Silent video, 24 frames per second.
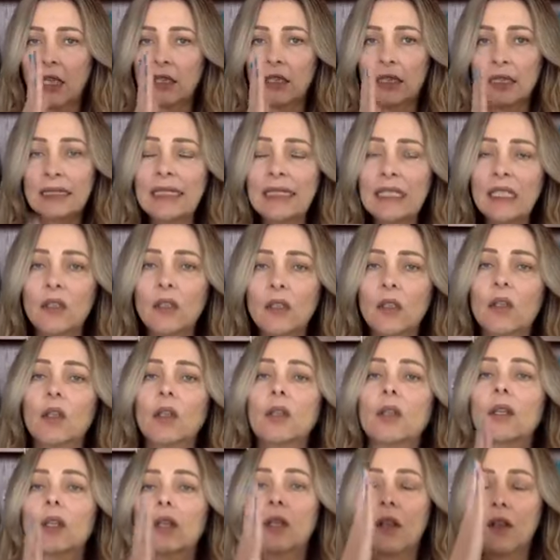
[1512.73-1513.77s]

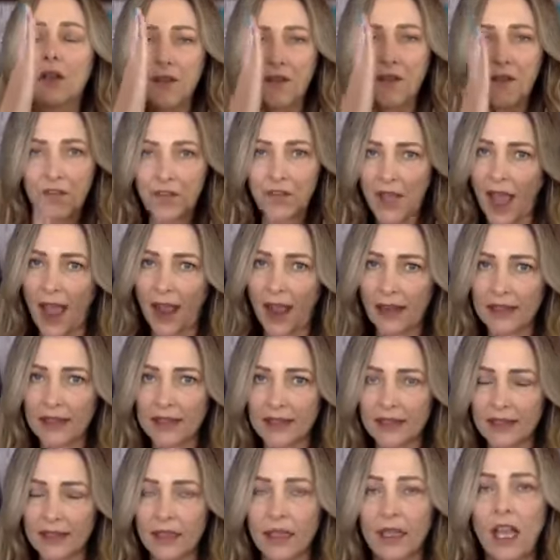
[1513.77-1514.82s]
legal
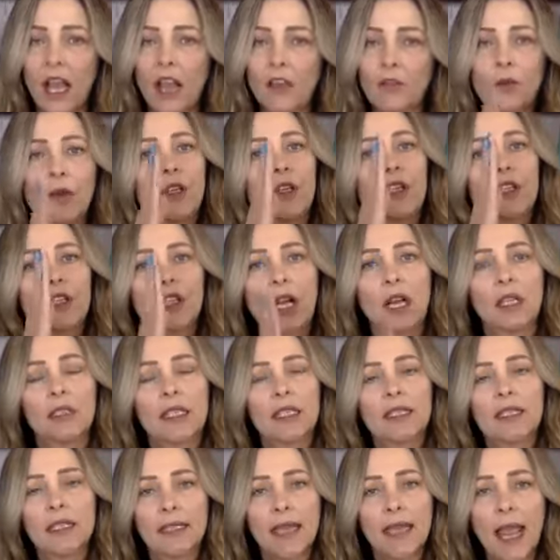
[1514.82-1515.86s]
facts of where your child
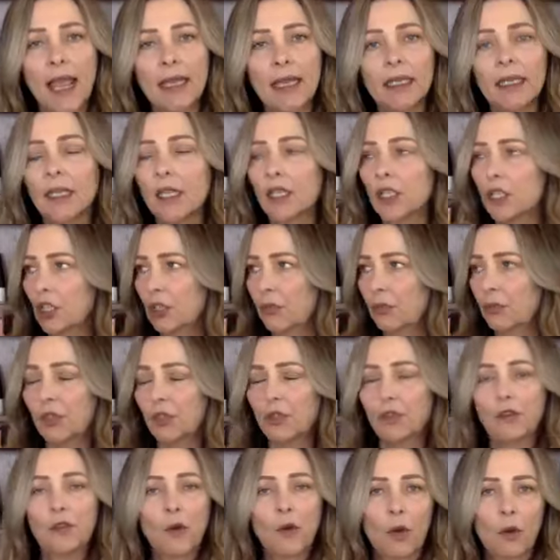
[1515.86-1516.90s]
is today to
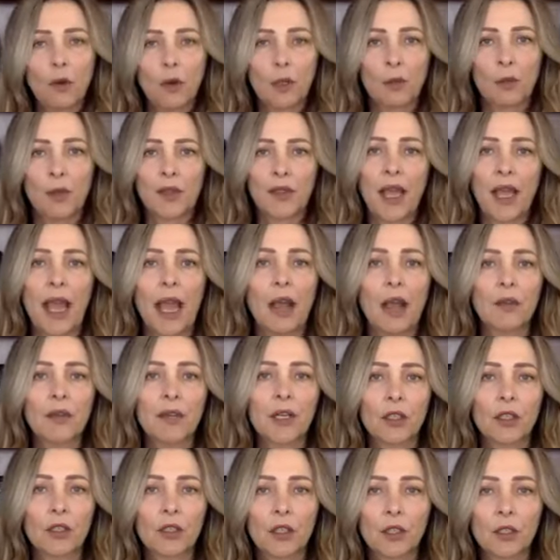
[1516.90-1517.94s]
move forward with how
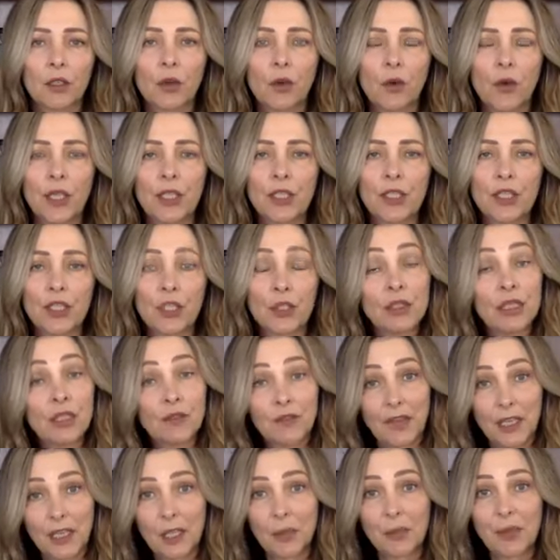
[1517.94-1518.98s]
you're going to
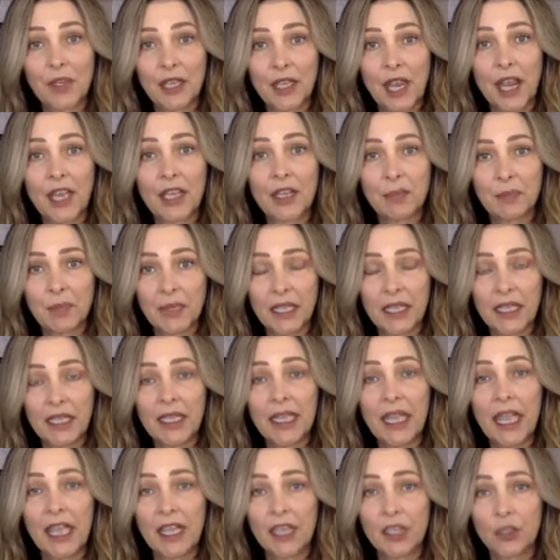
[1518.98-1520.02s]
develop the IEP
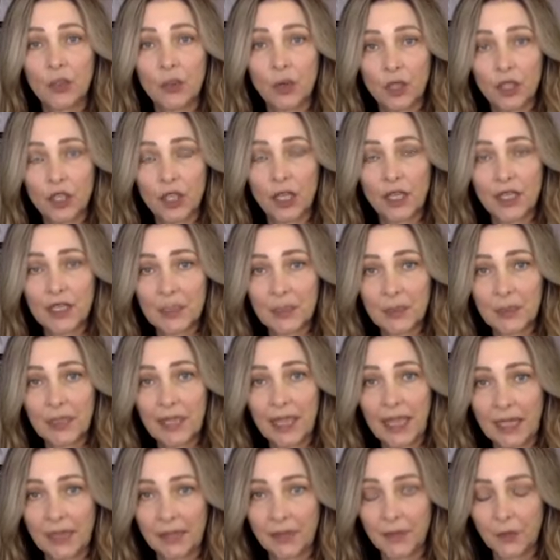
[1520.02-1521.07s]
and your child's
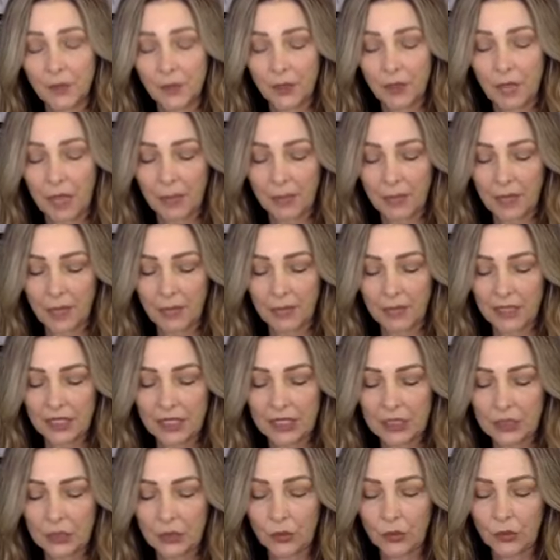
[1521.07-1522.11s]
plan for the upcoming
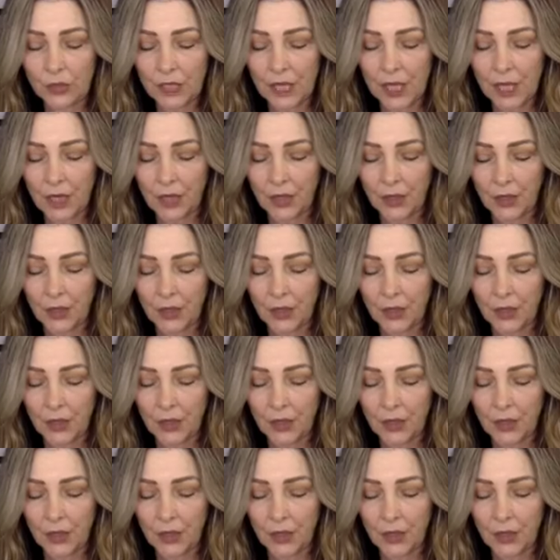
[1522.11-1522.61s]
school year.